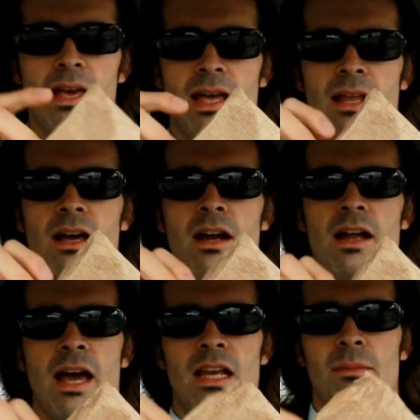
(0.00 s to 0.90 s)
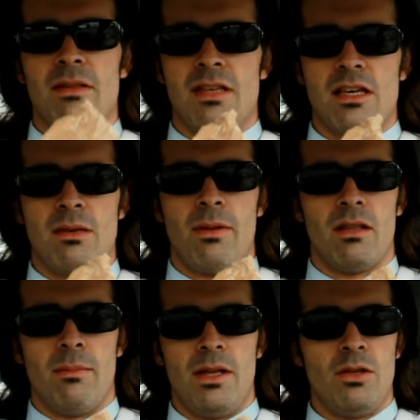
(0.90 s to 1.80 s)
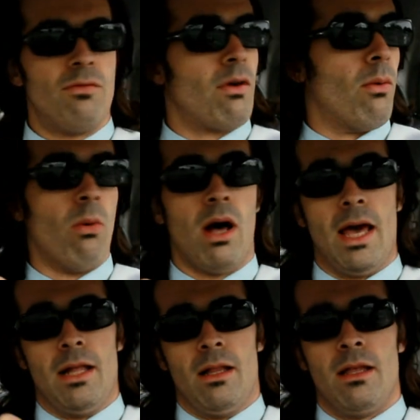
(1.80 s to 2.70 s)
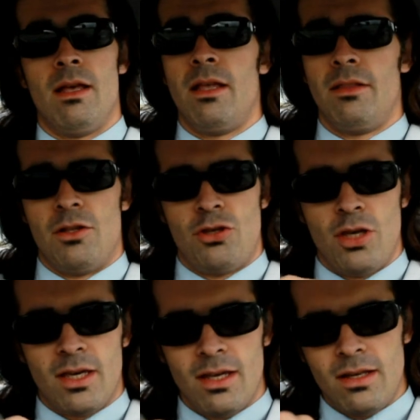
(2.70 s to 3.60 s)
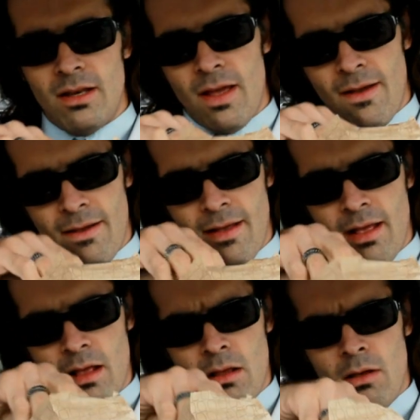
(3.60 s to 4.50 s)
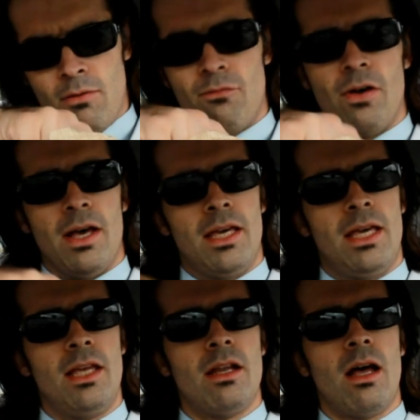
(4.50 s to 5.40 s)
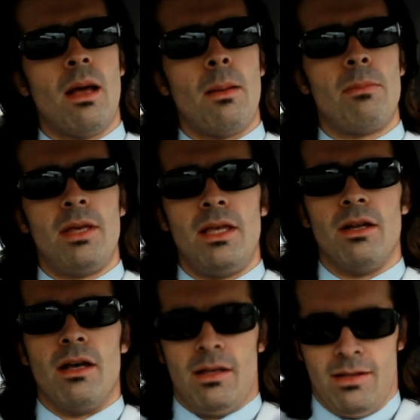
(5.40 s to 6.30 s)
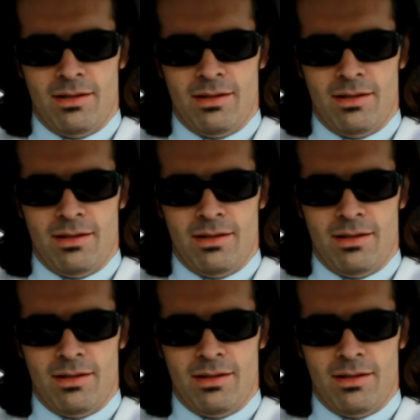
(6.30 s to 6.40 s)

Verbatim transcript: And I got an item that's actually been on the menu for a while. The chicken fajita pita.